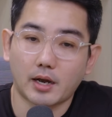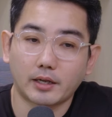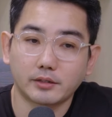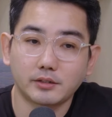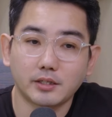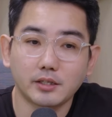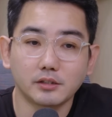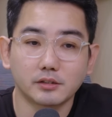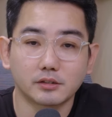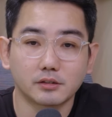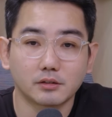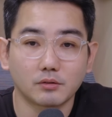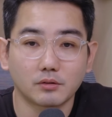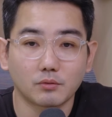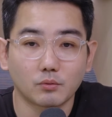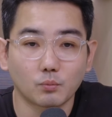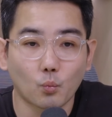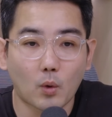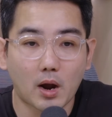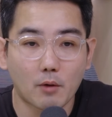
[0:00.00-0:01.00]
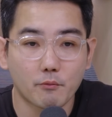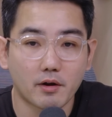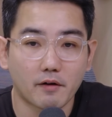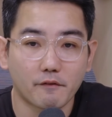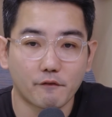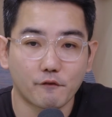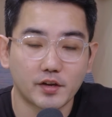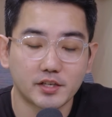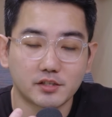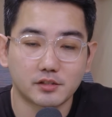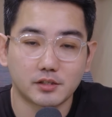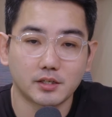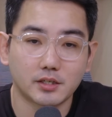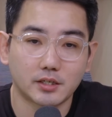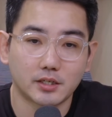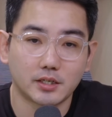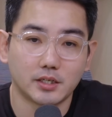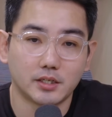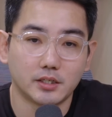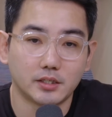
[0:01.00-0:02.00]
I think what we are facing
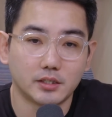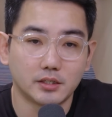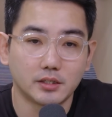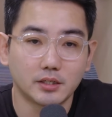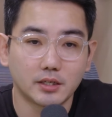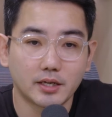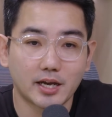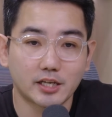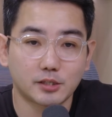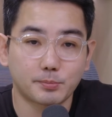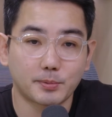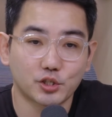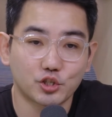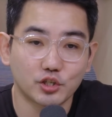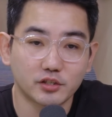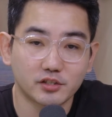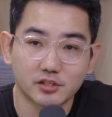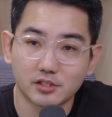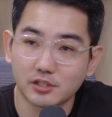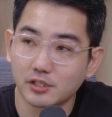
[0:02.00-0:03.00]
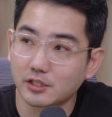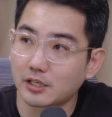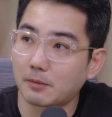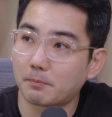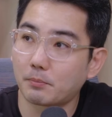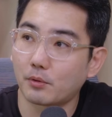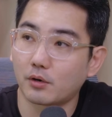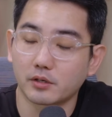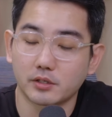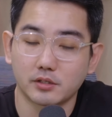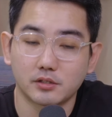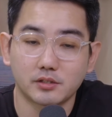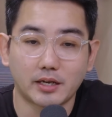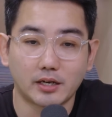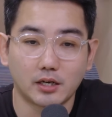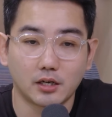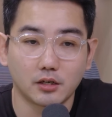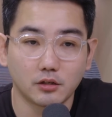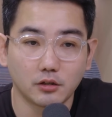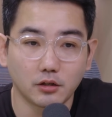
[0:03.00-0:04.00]
in especially Singapore is
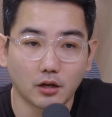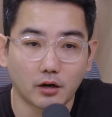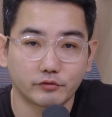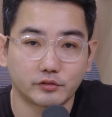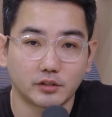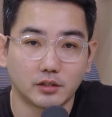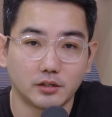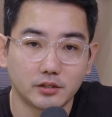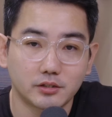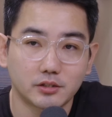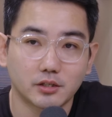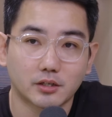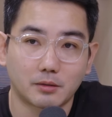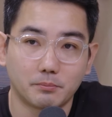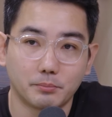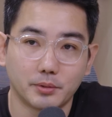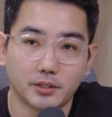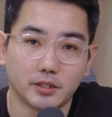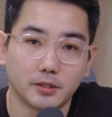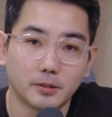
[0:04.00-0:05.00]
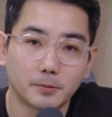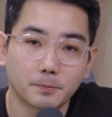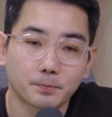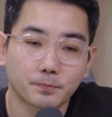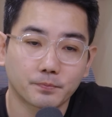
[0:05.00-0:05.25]
that a lot of the listed company,